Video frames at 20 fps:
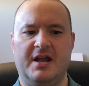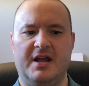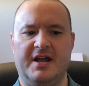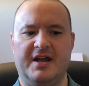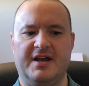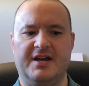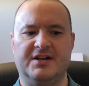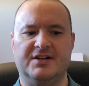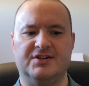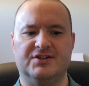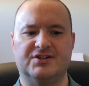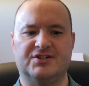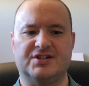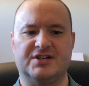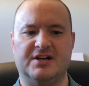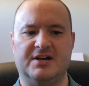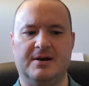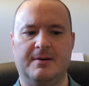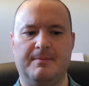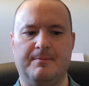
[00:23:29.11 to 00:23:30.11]

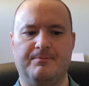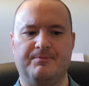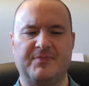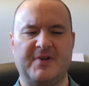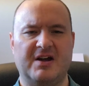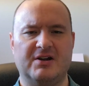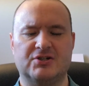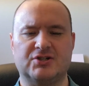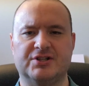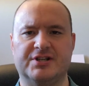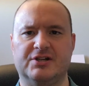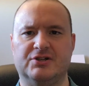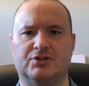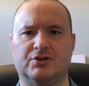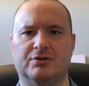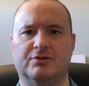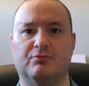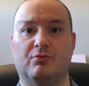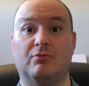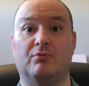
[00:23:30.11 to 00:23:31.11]
And um, I actually
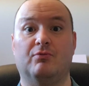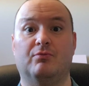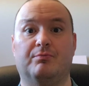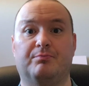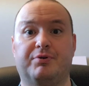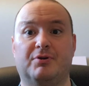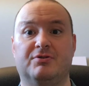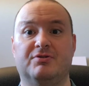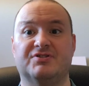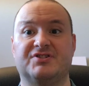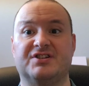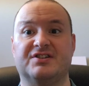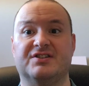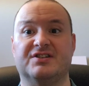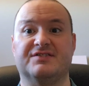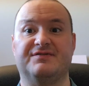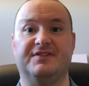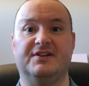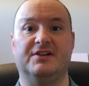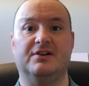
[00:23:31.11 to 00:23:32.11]
enjoyed
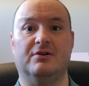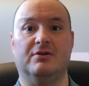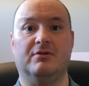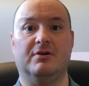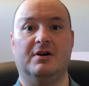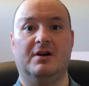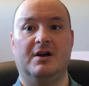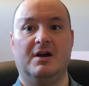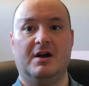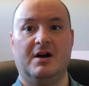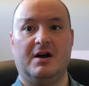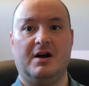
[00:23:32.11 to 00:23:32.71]
producing this video.